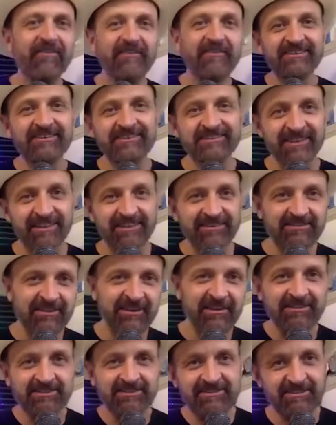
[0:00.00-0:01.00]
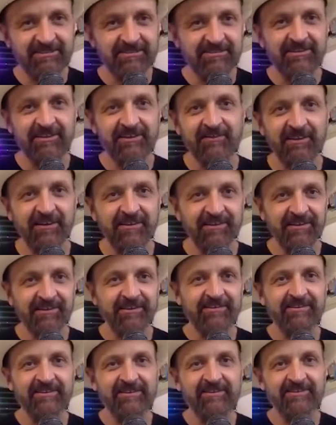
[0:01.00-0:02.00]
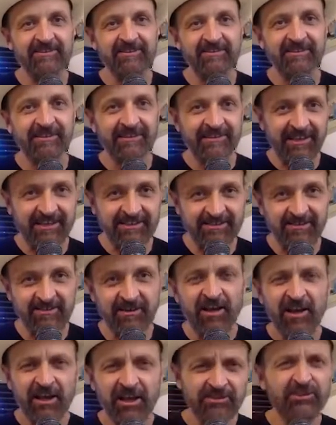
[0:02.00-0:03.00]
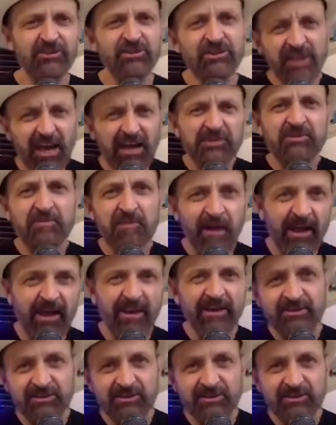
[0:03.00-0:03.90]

We're just like trying to steal stuff out of the Guitar Center. Like, it's a sketch, man.